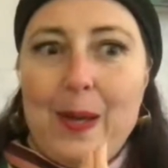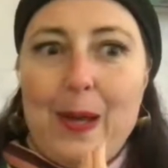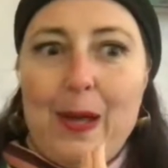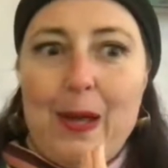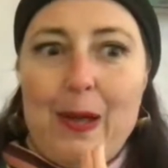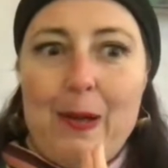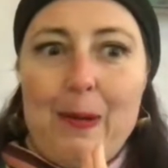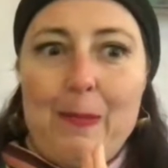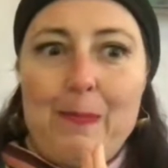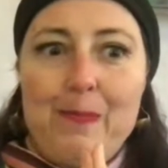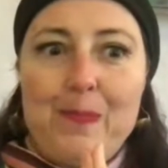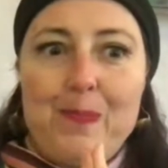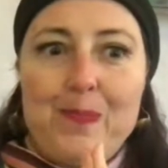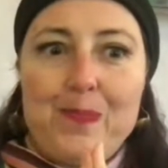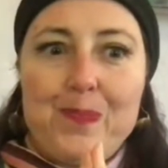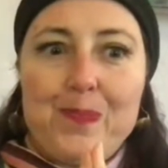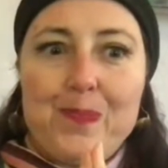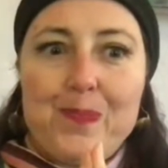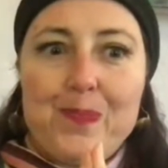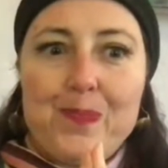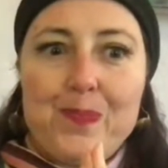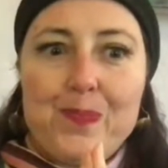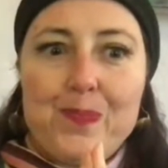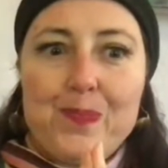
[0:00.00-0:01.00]
um,
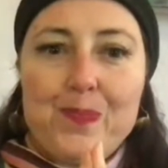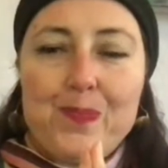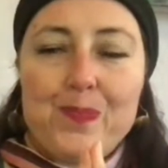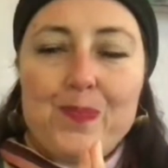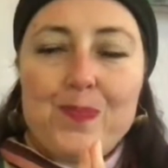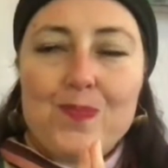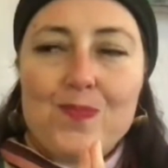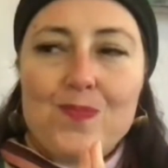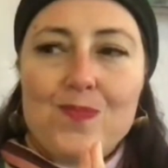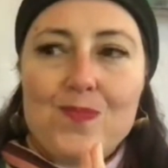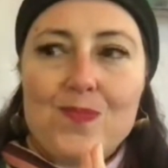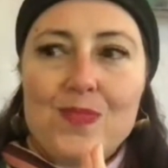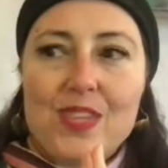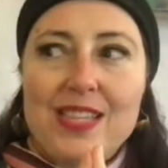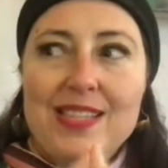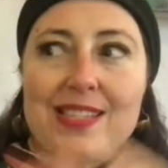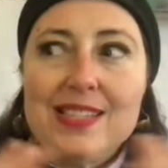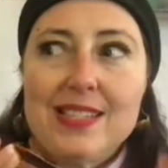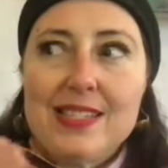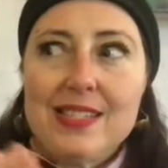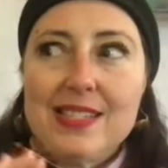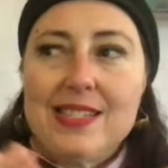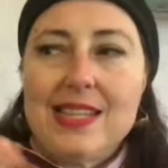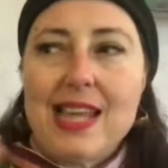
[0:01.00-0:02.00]

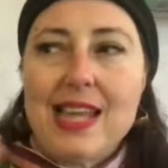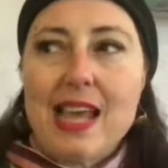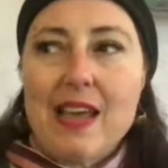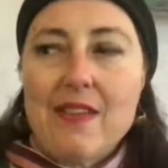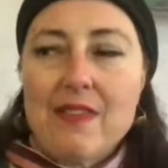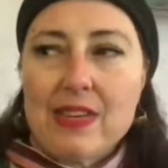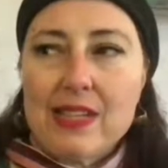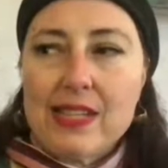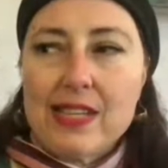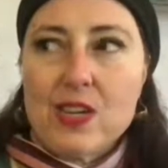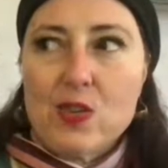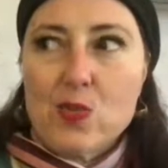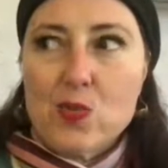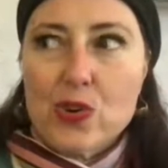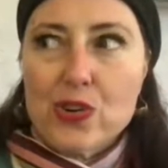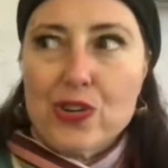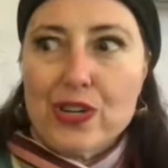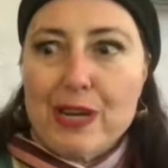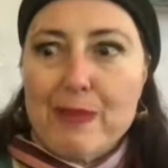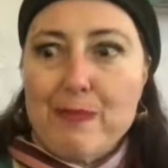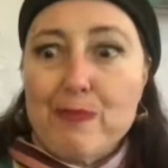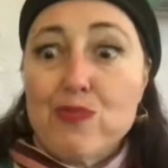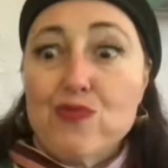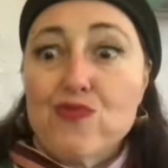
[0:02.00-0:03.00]
this is definitely a work
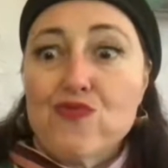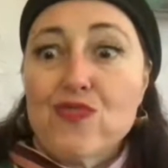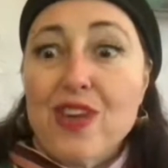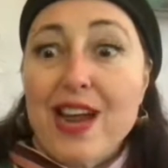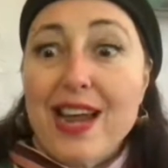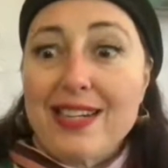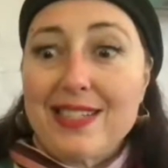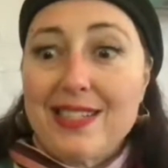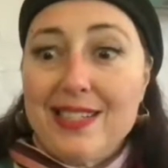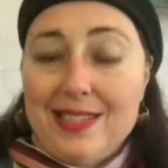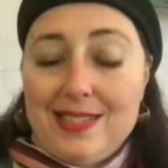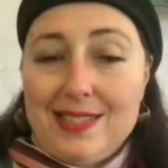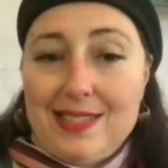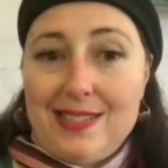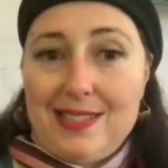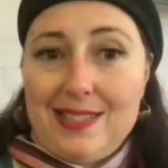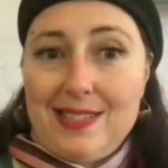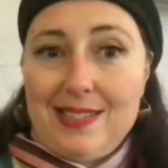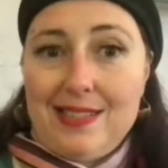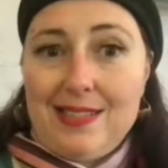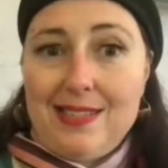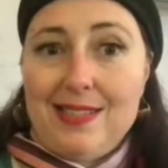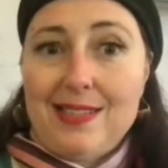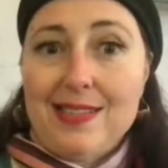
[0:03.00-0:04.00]
in
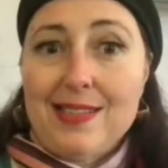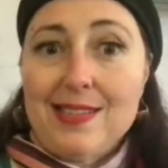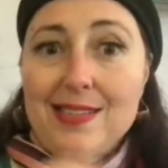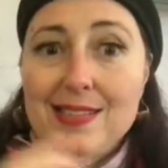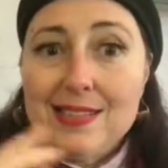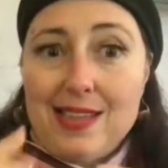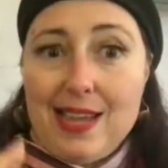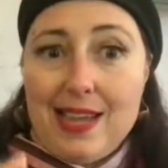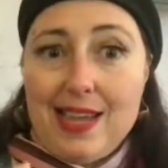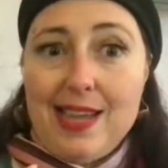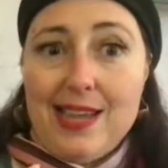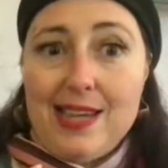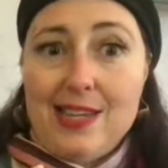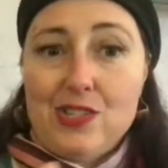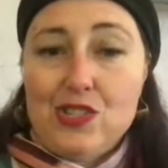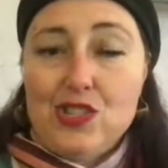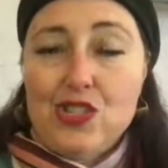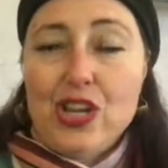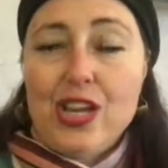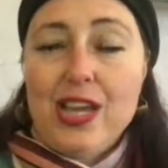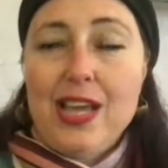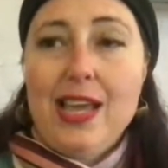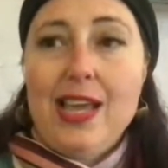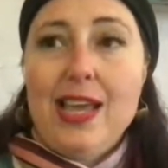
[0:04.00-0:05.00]
practice
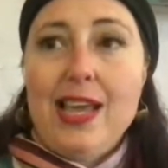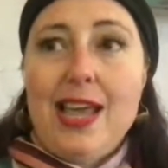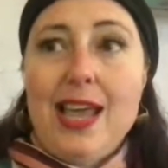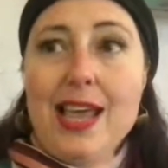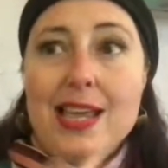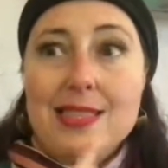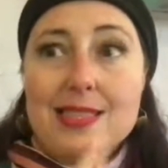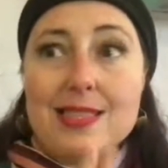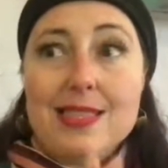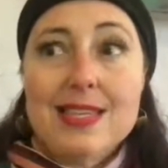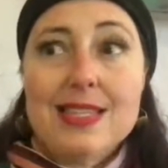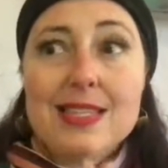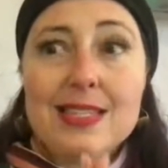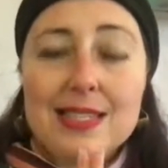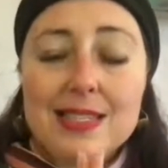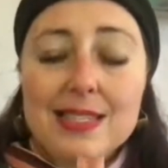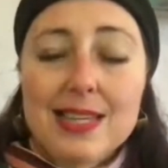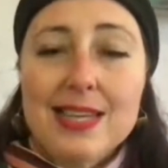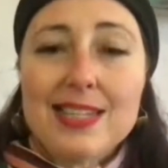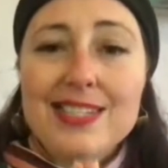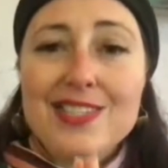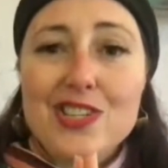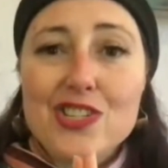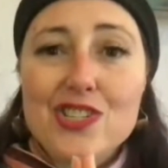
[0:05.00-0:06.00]
stage. And this
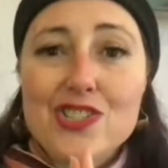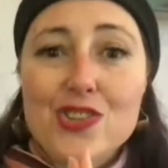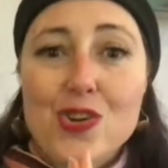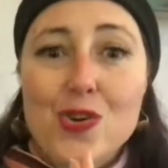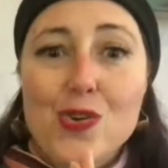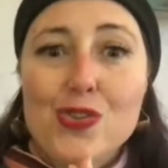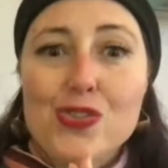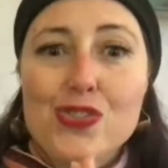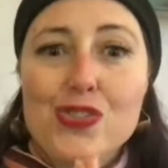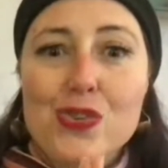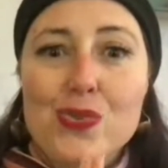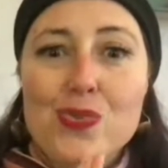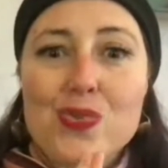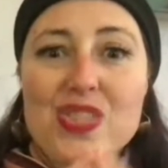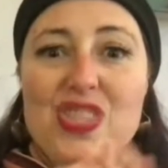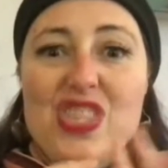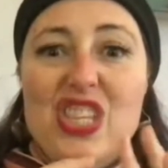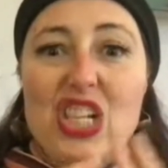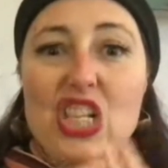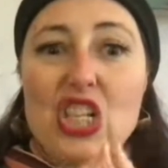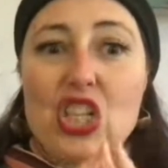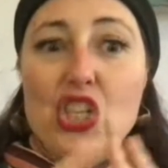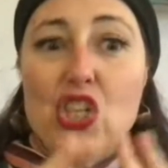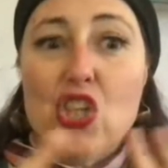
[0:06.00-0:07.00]
stage is also
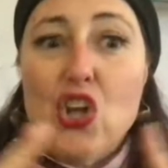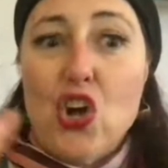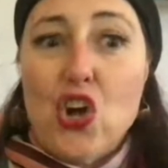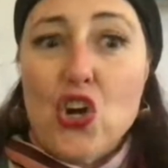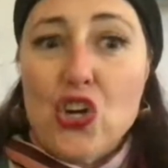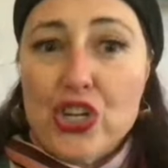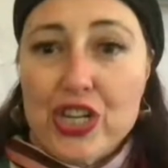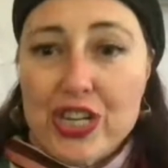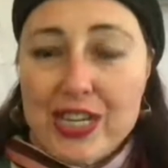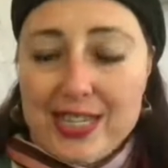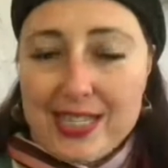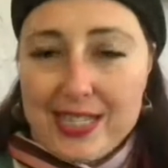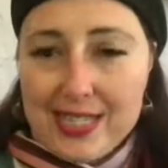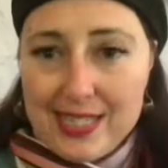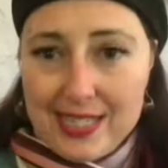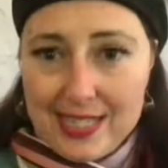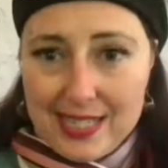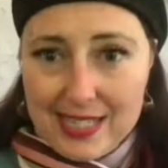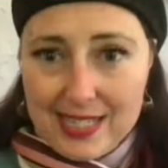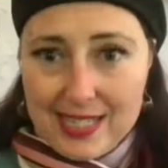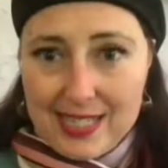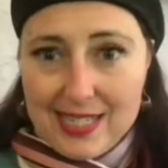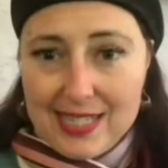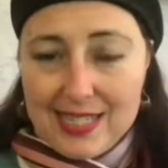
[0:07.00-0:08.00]
the
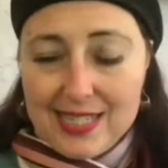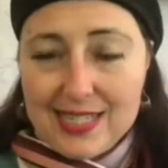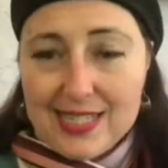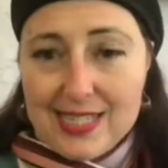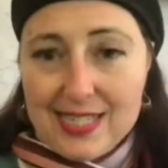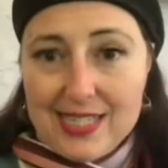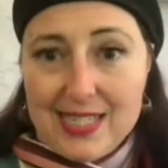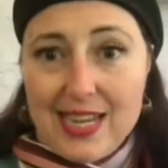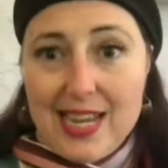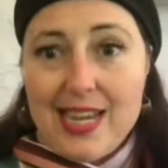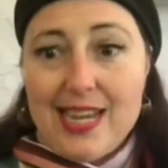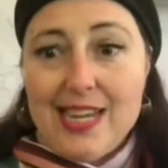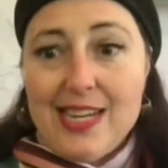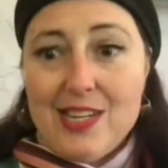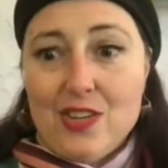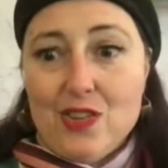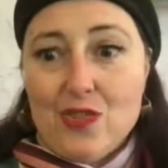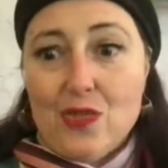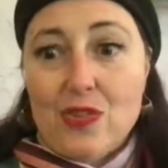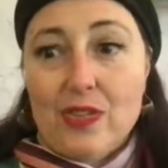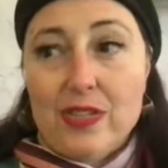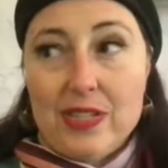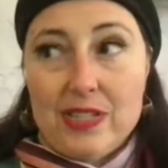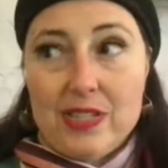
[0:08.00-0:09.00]
longest
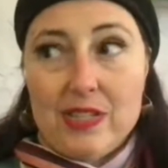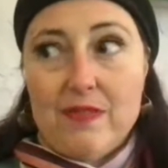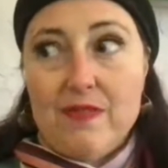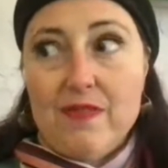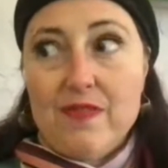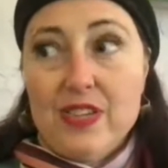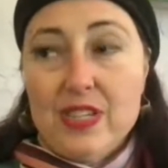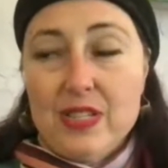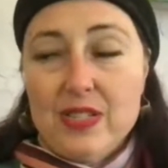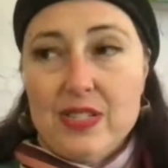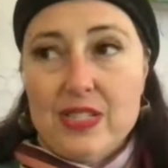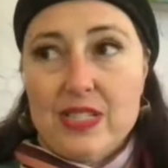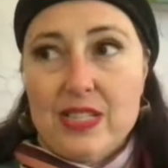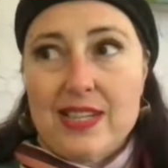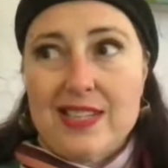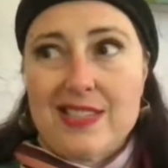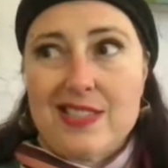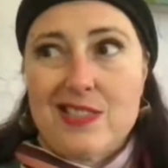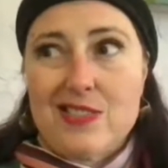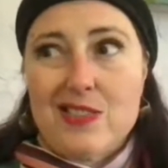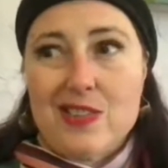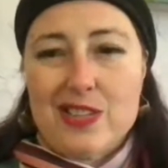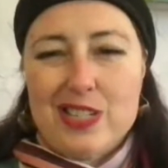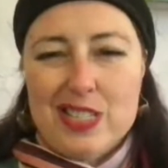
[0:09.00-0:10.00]
stage, or at least it feels like
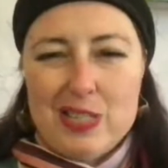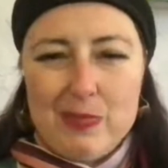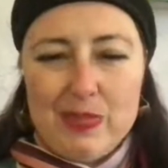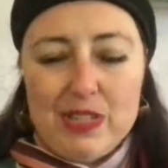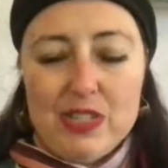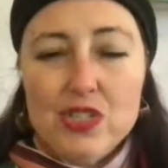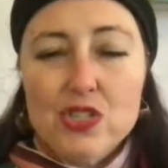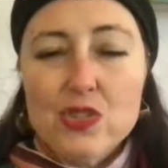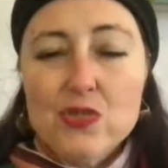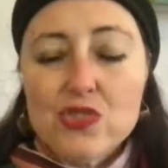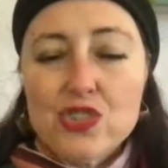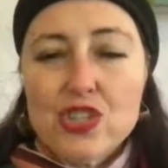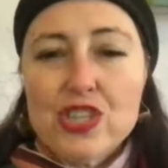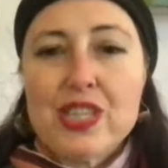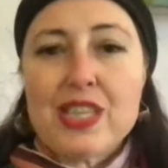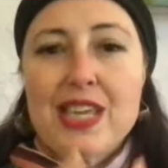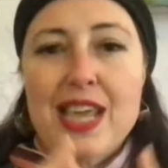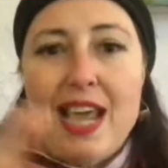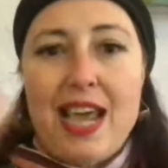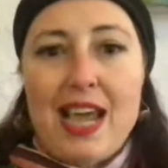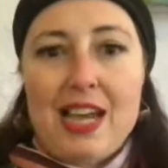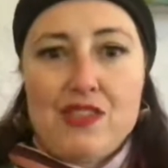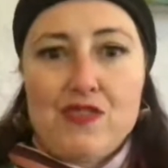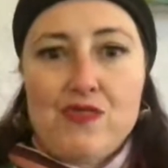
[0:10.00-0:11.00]
the longest, but it's usually
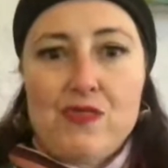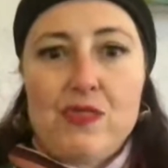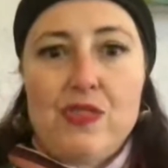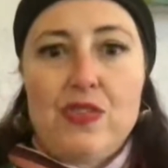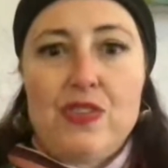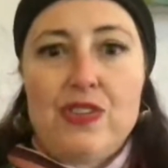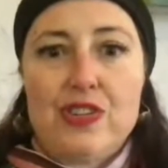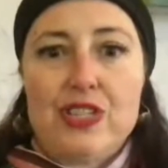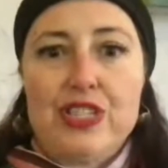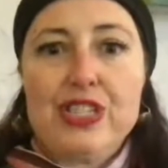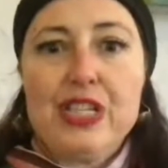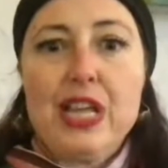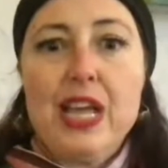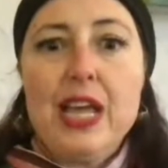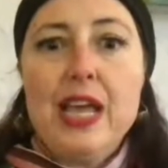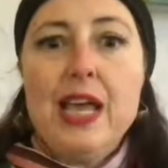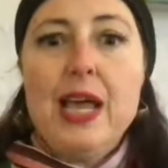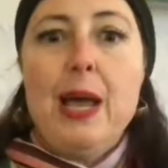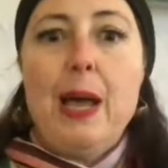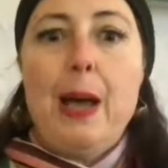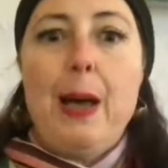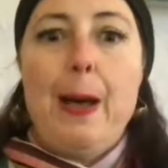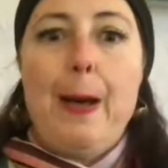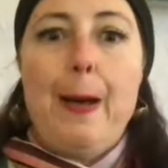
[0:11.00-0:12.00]
the actual longest.
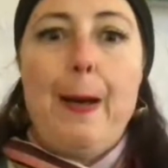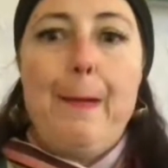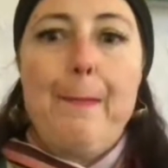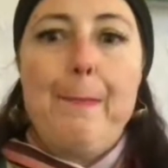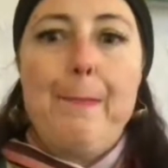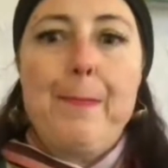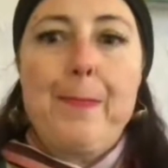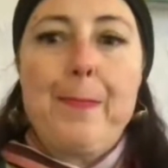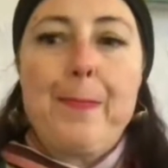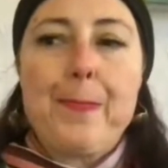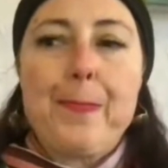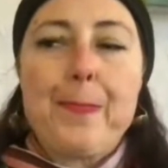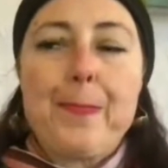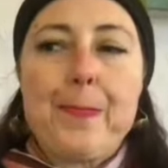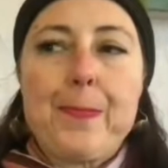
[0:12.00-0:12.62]
Um,